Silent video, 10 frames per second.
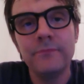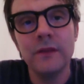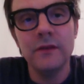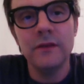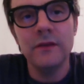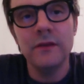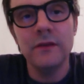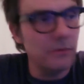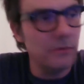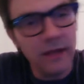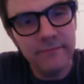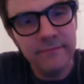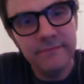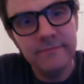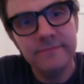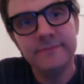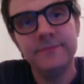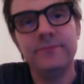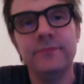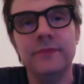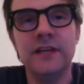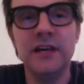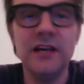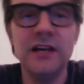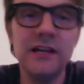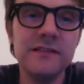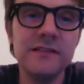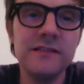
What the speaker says: the word but, cause,